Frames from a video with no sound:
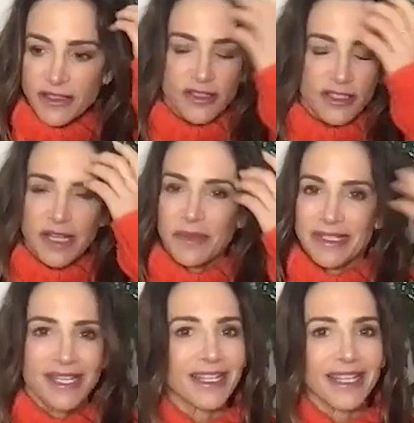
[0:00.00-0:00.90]
it can be
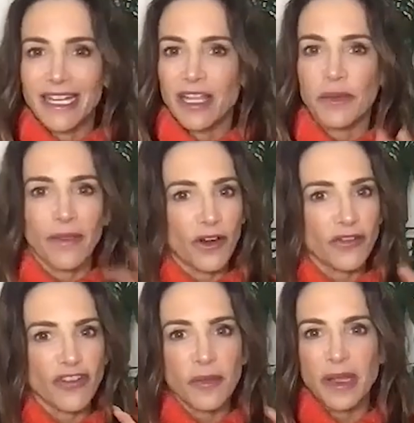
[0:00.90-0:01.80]
titillating we learn
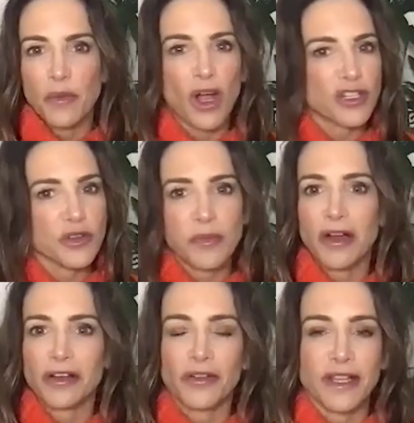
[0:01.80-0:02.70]
from it watch with a partner
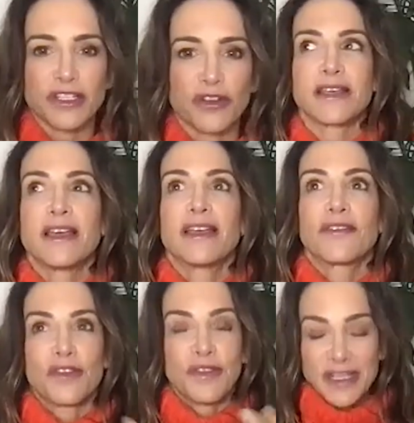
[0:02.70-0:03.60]
that's great for
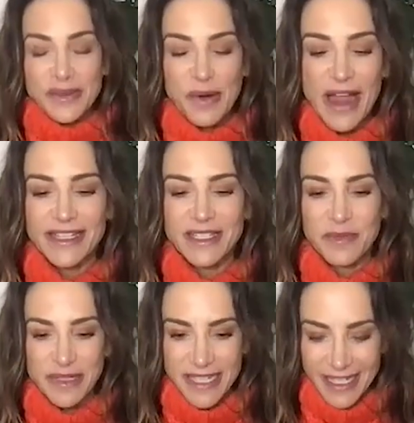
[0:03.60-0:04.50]
this practice in
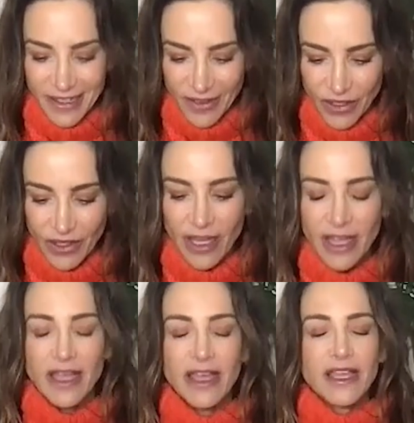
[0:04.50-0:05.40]
particular
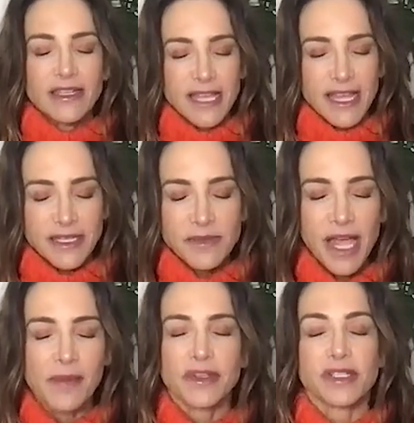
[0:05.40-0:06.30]
take some time to
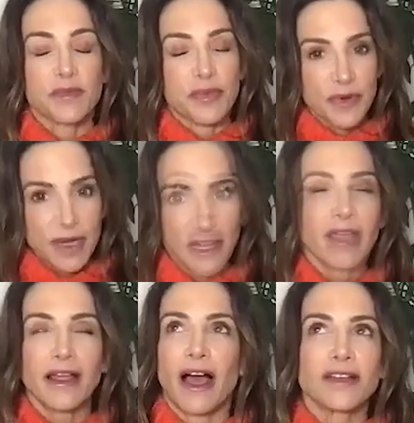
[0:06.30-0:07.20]
just breathe and
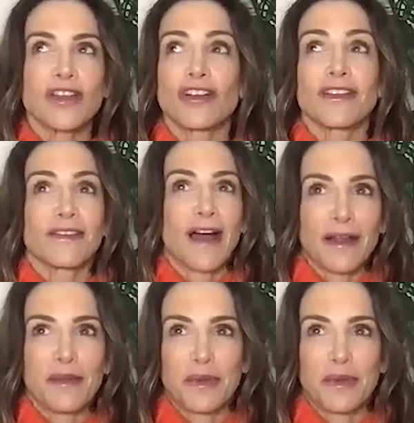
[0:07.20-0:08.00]
i talk a lot of the book